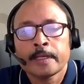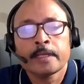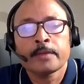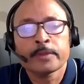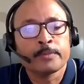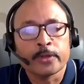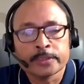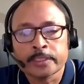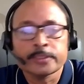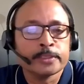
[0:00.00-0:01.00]
and our
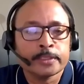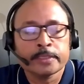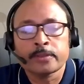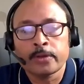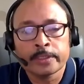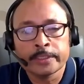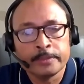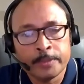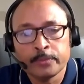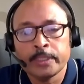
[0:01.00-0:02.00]
voice assistant called
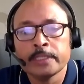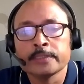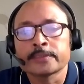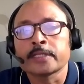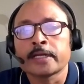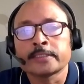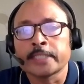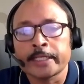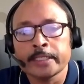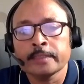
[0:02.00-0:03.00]
the EV will start
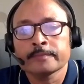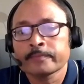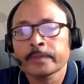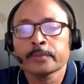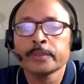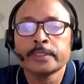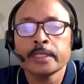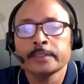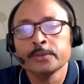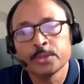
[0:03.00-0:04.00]
chatting with
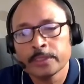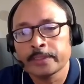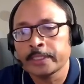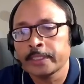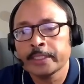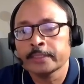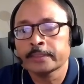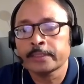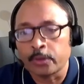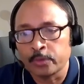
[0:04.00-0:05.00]
the user
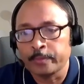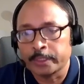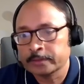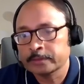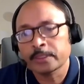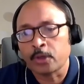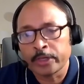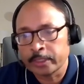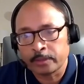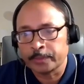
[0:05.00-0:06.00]
regarding the document, the
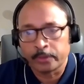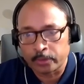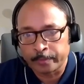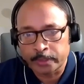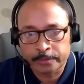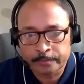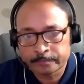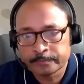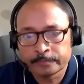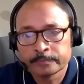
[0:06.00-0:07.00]
content of the document.
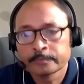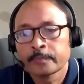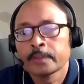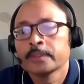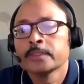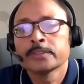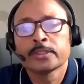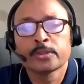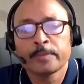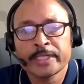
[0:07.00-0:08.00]

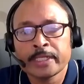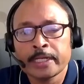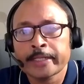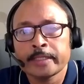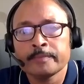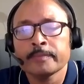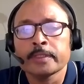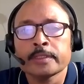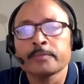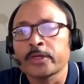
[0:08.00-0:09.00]
So it will be real-time
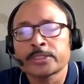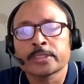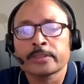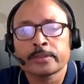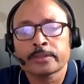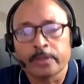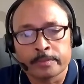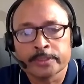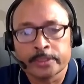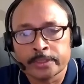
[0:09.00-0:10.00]
voice chat or a
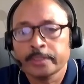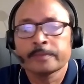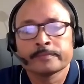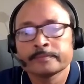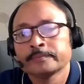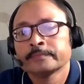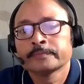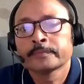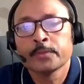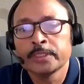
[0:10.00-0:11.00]
conversation
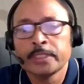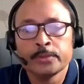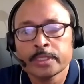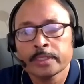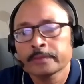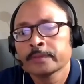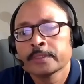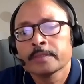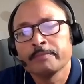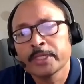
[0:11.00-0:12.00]
with the user
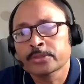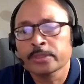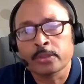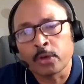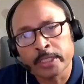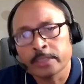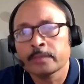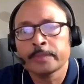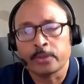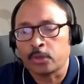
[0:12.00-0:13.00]
based on the
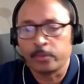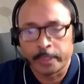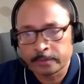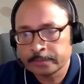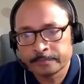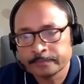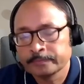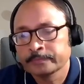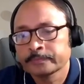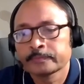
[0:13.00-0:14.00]
content of the document.
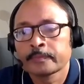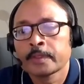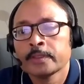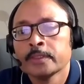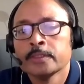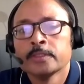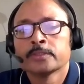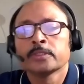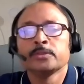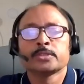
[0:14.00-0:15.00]
So